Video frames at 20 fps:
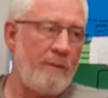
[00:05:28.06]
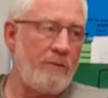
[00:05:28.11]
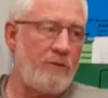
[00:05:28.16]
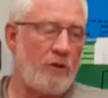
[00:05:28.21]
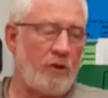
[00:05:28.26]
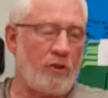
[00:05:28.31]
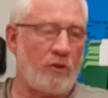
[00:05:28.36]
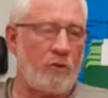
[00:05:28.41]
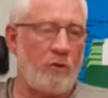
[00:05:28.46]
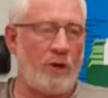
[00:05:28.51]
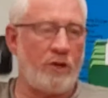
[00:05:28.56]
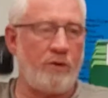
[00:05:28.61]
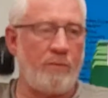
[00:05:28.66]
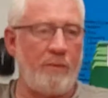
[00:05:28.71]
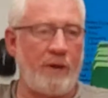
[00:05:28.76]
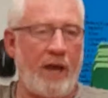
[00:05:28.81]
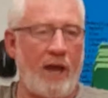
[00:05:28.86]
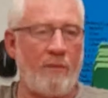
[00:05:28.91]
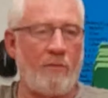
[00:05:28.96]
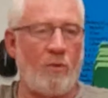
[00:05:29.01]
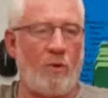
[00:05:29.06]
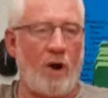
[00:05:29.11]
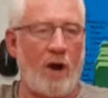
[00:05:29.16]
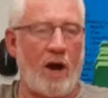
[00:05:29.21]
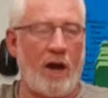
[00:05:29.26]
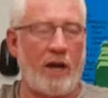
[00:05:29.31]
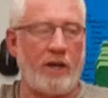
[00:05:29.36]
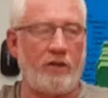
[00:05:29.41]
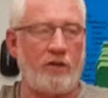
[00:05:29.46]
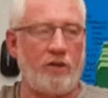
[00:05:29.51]
So the question became,
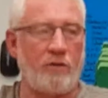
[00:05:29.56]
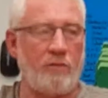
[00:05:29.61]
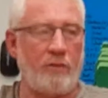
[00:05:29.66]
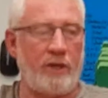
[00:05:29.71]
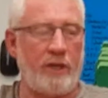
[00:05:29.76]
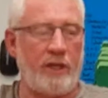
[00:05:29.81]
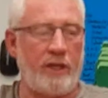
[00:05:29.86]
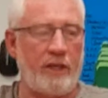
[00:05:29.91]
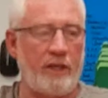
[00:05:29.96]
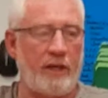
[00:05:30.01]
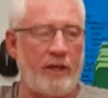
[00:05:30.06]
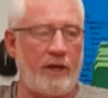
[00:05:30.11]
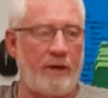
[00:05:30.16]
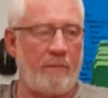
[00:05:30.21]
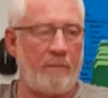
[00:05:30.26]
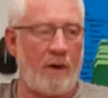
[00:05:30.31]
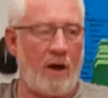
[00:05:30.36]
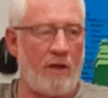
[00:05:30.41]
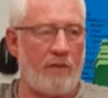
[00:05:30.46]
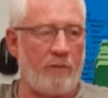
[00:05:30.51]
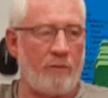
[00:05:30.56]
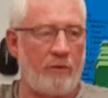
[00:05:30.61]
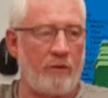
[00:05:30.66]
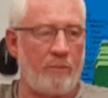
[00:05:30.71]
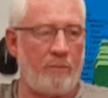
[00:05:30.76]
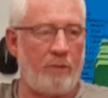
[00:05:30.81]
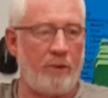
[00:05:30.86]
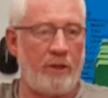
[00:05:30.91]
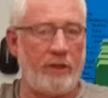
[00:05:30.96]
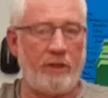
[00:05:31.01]
why should we bother
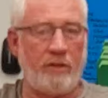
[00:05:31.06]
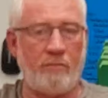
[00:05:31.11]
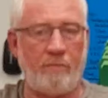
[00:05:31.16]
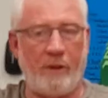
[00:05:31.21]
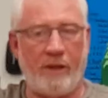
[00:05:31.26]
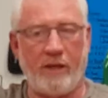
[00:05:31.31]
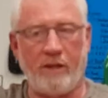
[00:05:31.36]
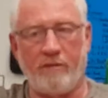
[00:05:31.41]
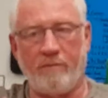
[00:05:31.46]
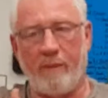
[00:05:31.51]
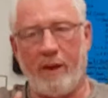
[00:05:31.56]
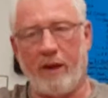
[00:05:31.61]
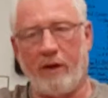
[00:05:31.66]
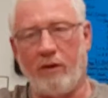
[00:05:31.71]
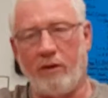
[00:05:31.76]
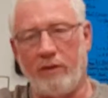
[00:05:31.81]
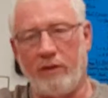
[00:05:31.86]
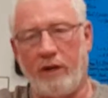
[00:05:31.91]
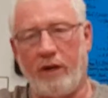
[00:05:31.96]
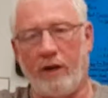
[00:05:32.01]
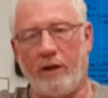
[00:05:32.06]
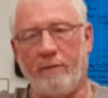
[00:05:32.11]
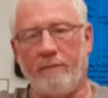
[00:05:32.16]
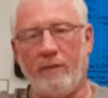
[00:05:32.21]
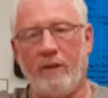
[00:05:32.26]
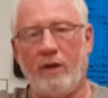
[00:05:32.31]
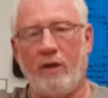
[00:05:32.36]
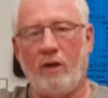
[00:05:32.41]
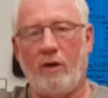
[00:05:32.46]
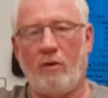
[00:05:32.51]
with putting these beacons back on the air?
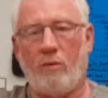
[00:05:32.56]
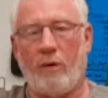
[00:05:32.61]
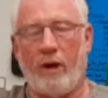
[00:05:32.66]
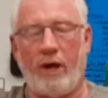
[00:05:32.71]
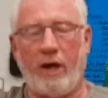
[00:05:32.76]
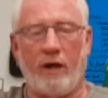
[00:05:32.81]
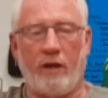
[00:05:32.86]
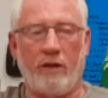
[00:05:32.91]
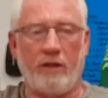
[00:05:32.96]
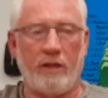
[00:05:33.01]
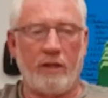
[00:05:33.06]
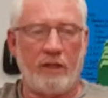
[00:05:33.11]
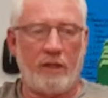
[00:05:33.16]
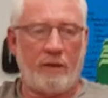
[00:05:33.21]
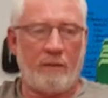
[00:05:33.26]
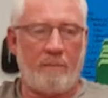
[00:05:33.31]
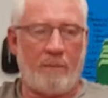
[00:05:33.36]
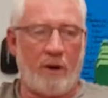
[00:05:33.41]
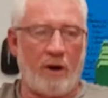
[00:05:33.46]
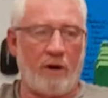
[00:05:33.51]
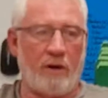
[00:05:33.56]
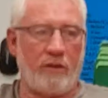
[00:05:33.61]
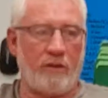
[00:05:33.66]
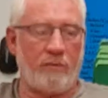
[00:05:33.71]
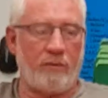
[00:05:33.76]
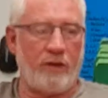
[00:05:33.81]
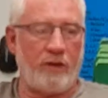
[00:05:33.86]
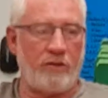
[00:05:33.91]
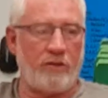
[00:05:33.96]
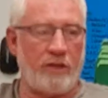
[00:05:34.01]
Well, part of the
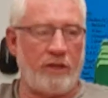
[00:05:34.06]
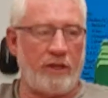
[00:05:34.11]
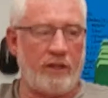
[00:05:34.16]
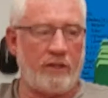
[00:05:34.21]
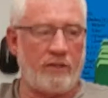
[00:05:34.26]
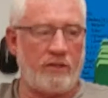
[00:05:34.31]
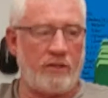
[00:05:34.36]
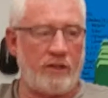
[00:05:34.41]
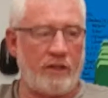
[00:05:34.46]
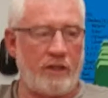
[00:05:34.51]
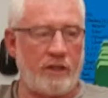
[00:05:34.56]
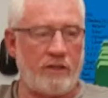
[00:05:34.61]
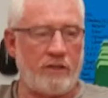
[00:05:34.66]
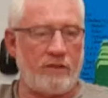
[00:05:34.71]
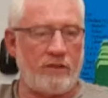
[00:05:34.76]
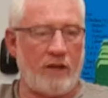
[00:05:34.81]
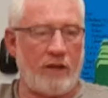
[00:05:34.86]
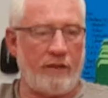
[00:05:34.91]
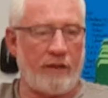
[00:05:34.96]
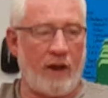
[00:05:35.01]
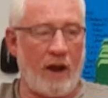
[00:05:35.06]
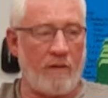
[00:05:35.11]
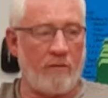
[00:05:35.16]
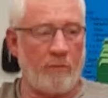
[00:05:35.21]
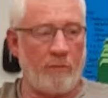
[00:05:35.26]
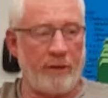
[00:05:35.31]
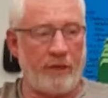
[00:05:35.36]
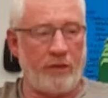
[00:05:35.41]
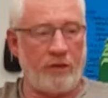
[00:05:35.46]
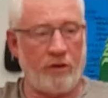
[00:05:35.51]
reason is the
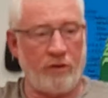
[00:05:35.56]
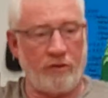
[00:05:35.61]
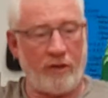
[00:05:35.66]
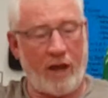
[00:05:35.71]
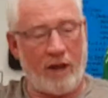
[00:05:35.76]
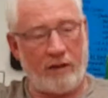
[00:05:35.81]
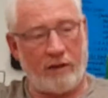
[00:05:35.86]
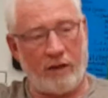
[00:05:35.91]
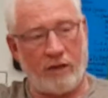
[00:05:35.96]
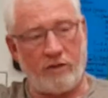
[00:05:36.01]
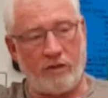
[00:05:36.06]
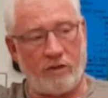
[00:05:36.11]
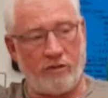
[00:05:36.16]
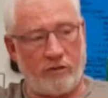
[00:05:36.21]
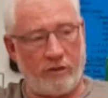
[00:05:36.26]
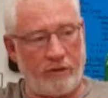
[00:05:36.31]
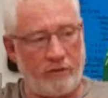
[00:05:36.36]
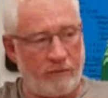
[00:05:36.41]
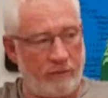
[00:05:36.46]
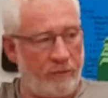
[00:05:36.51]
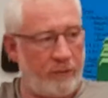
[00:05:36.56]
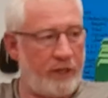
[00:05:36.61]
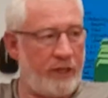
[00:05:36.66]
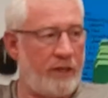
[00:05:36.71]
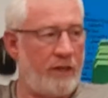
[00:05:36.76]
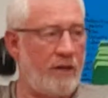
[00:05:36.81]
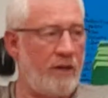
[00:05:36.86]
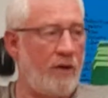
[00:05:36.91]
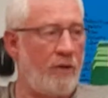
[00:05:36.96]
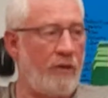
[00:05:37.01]
government, turns out, does use it. We
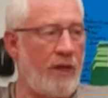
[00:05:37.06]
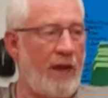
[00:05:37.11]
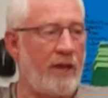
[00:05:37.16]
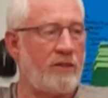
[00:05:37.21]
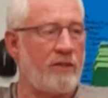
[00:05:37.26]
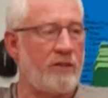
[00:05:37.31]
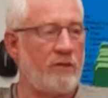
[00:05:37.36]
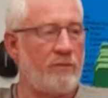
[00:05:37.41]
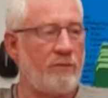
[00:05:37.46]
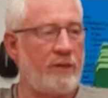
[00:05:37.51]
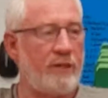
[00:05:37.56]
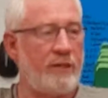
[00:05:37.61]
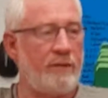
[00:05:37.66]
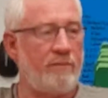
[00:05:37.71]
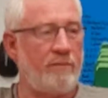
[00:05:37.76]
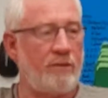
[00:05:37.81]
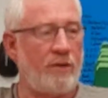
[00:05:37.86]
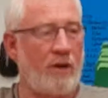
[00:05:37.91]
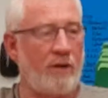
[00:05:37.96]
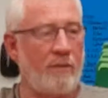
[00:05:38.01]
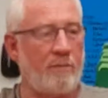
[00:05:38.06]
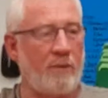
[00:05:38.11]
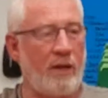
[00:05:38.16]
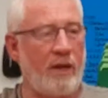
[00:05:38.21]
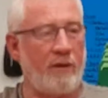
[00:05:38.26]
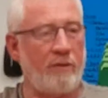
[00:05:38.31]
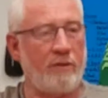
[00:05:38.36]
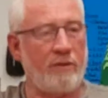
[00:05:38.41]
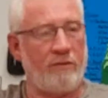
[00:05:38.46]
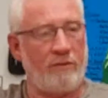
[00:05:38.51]
didn't know that till we started
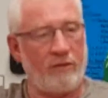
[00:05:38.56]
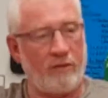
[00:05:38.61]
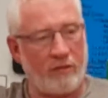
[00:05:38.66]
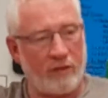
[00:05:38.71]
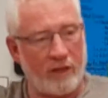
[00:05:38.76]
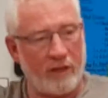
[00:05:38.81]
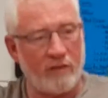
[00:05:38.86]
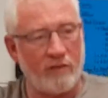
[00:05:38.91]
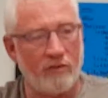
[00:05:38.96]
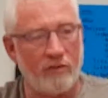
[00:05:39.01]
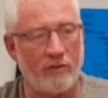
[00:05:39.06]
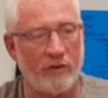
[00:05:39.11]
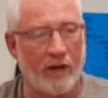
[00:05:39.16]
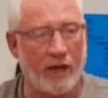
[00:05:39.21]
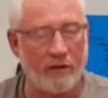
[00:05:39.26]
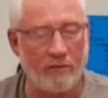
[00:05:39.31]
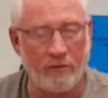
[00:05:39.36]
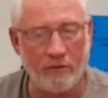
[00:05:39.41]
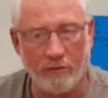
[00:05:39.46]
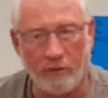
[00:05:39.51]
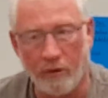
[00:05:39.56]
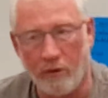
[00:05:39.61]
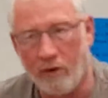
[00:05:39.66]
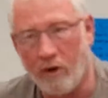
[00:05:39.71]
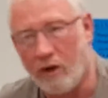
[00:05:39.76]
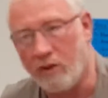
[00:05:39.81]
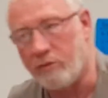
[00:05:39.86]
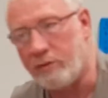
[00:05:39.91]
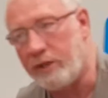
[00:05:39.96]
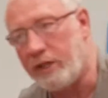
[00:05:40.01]
playing with a few things. We got a few phone
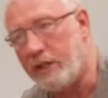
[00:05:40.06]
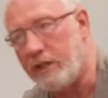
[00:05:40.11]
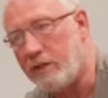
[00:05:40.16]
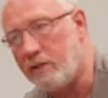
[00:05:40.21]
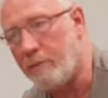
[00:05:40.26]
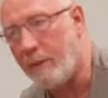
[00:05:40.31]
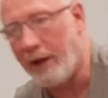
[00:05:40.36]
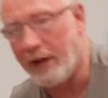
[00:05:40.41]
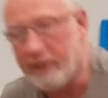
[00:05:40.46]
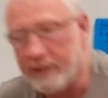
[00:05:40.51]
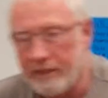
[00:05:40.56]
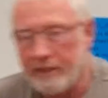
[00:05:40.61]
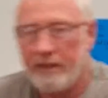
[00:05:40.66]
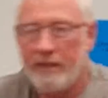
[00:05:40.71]
calls we didn't expect.